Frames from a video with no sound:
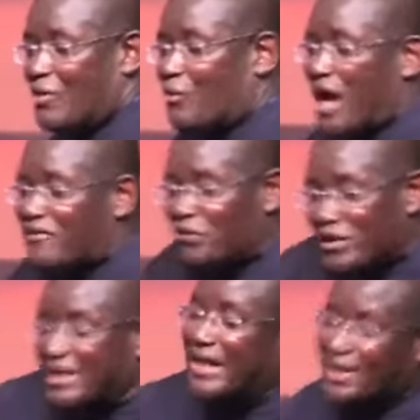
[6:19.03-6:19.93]
We have
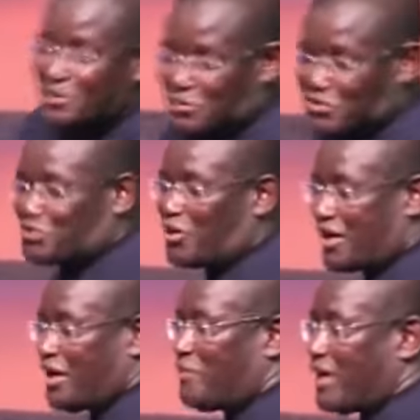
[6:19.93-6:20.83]
not taken it into
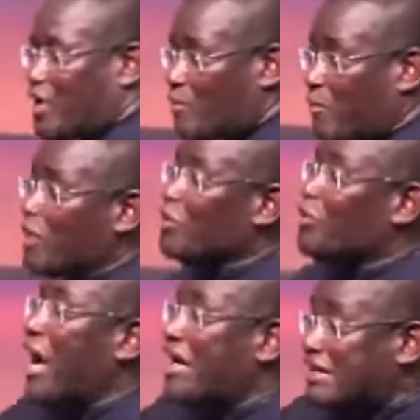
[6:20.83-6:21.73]
soccer man. But you
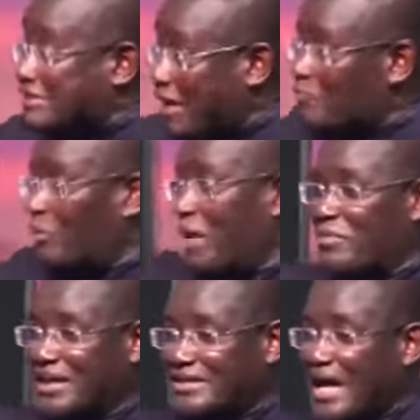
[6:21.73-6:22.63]
don't understand
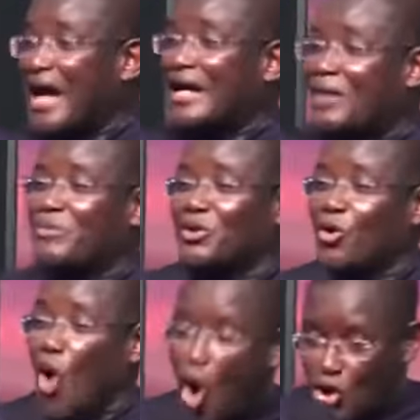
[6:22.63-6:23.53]
probability. How come you
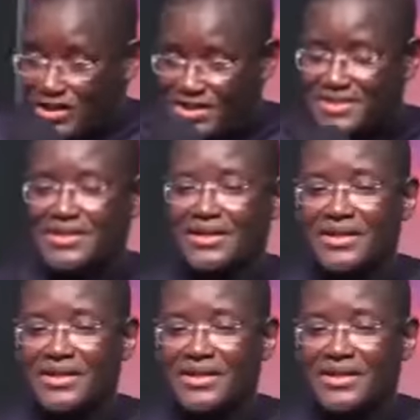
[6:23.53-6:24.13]
know odds?